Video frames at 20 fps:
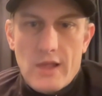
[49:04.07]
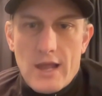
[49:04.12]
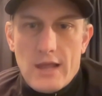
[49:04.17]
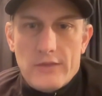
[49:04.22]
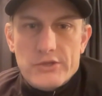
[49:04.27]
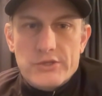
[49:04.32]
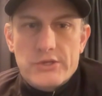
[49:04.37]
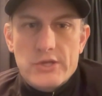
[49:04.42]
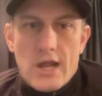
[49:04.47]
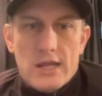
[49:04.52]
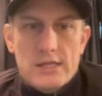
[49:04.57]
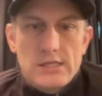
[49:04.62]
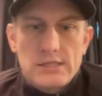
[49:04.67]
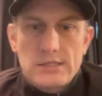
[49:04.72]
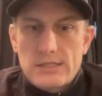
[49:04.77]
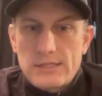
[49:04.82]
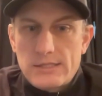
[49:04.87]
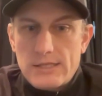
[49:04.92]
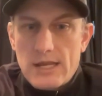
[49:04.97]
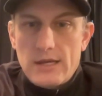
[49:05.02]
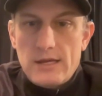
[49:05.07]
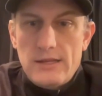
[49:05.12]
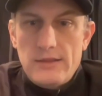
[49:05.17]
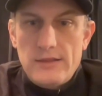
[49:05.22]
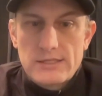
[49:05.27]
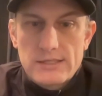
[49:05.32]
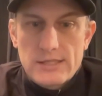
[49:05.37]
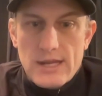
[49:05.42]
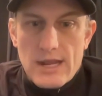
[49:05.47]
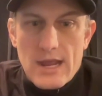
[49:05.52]
The doctor's attending
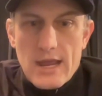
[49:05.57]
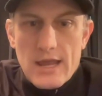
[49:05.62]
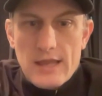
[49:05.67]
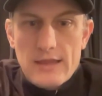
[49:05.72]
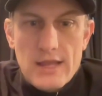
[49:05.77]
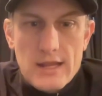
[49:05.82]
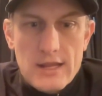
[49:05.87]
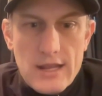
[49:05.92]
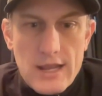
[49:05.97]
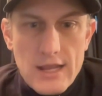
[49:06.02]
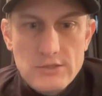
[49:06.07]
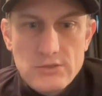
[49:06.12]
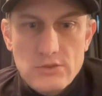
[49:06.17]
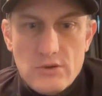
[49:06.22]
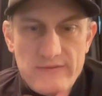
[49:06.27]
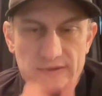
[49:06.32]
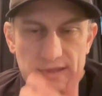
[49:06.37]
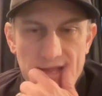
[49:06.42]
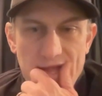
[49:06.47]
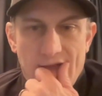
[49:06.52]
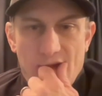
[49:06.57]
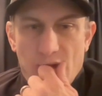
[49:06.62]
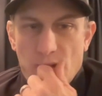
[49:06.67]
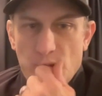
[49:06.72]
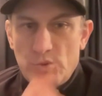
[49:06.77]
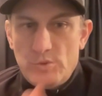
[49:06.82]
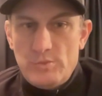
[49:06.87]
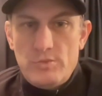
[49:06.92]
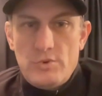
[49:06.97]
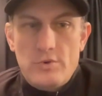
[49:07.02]
this guy. That guy's over there.
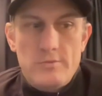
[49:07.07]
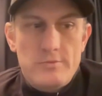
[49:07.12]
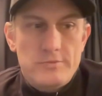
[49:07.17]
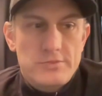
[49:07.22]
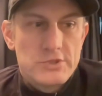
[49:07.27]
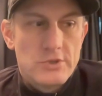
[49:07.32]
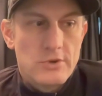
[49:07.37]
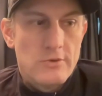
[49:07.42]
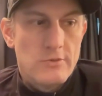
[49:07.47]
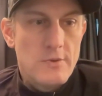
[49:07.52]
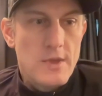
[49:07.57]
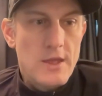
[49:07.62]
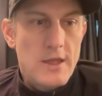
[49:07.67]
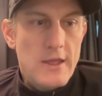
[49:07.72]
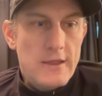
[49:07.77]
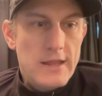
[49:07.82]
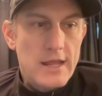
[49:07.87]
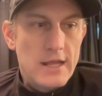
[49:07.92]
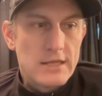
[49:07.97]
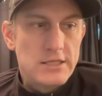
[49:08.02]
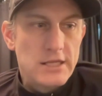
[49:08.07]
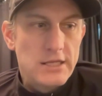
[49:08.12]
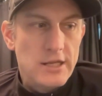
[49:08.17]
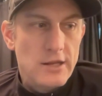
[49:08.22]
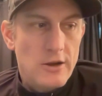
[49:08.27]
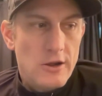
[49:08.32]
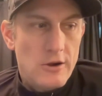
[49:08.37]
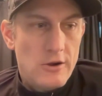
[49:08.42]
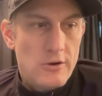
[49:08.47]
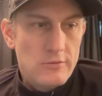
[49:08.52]
Boom, boom. So next thing you
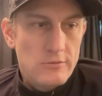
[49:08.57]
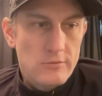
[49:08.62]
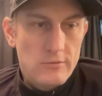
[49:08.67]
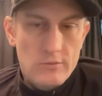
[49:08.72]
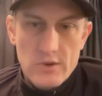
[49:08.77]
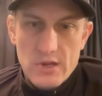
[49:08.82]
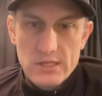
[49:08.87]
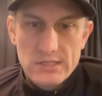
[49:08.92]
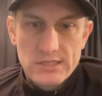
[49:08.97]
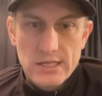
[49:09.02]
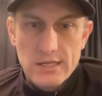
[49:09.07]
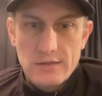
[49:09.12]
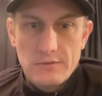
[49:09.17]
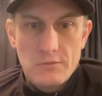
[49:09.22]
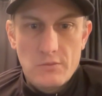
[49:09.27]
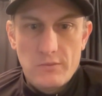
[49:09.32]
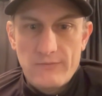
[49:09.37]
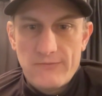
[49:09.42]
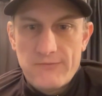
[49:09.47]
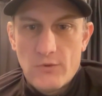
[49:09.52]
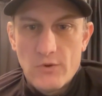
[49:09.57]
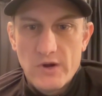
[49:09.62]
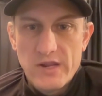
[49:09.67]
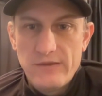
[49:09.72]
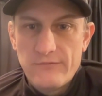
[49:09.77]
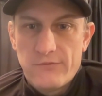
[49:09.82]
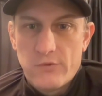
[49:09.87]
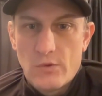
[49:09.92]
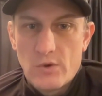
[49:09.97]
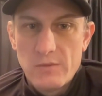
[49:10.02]
know, we're sitting
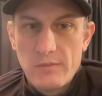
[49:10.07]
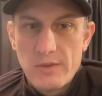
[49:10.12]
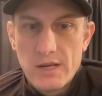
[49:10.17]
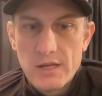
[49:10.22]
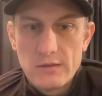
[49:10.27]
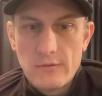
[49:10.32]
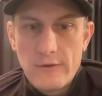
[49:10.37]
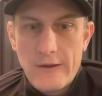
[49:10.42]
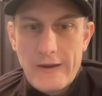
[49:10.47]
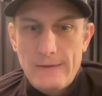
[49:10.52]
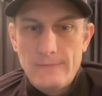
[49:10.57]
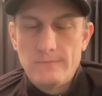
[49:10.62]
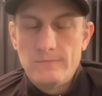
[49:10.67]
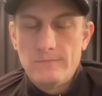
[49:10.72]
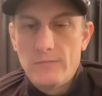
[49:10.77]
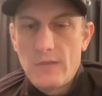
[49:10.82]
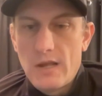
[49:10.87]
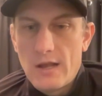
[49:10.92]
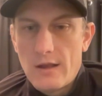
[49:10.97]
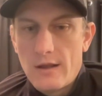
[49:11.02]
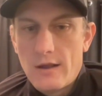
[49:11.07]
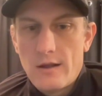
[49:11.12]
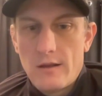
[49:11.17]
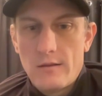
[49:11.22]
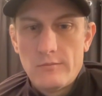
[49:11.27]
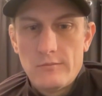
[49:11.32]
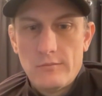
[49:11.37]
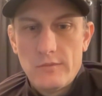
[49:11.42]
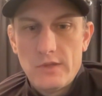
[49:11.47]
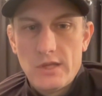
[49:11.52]
40 minutes late.
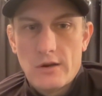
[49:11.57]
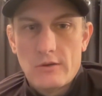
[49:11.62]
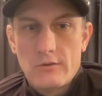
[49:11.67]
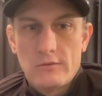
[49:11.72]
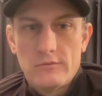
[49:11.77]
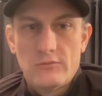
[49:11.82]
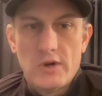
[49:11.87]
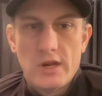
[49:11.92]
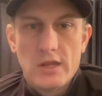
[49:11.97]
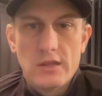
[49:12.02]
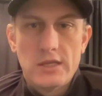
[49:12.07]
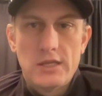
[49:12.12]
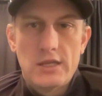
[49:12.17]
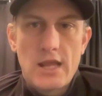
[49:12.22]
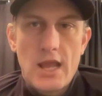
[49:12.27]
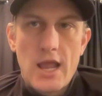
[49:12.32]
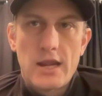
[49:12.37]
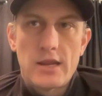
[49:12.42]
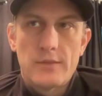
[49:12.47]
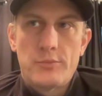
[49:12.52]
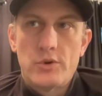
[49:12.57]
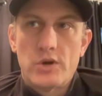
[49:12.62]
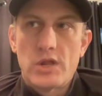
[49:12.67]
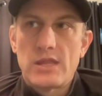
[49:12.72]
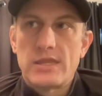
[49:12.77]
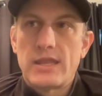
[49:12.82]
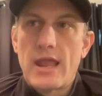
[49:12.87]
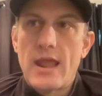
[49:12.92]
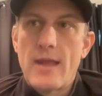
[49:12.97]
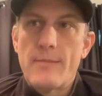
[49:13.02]
Really kind of put a
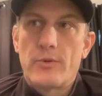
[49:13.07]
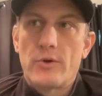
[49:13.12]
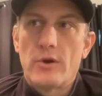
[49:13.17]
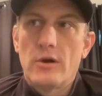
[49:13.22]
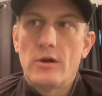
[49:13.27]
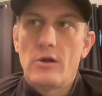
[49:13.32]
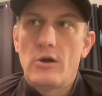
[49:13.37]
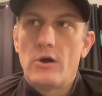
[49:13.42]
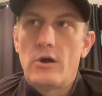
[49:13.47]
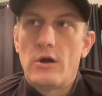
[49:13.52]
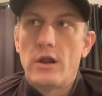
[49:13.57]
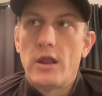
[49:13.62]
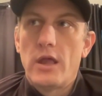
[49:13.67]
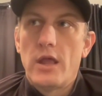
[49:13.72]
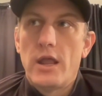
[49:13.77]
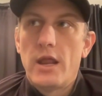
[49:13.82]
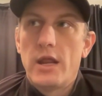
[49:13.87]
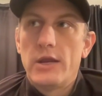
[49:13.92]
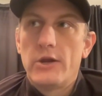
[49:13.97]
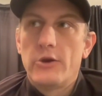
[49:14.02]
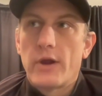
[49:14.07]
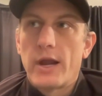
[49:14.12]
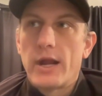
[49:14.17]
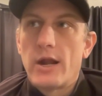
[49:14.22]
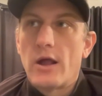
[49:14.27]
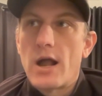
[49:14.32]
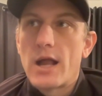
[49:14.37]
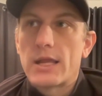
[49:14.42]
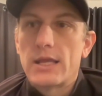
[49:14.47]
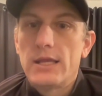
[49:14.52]
damper on a great
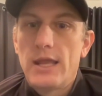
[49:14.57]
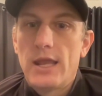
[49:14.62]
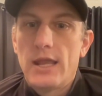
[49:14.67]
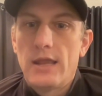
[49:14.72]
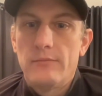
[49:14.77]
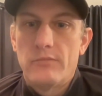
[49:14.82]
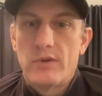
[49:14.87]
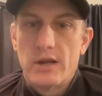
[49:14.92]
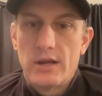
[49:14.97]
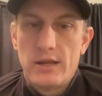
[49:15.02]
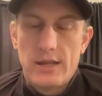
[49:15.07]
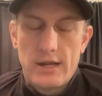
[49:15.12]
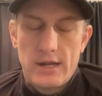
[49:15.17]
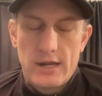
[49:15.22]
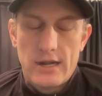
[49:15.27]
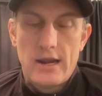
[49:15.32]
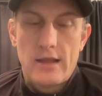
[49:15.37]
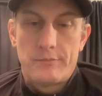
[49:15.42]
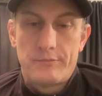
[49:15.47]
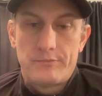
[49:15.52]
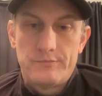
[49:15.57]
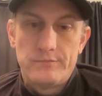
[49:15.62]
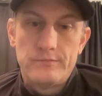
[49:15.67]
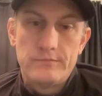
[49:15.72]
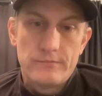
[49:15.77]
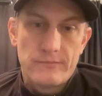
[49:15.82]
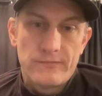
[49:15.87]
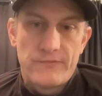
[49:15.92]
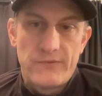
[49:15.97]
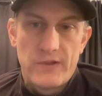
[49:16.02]
hockey game, but it ended up
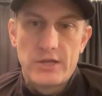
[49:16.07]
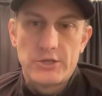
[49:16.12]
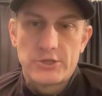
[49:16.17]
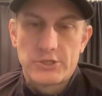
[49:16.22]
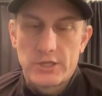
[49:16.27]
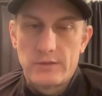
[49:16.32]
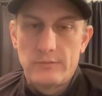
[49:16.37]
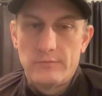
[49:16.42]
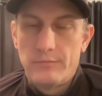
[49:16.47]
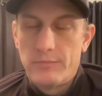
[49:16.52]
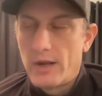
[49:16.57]
finishing.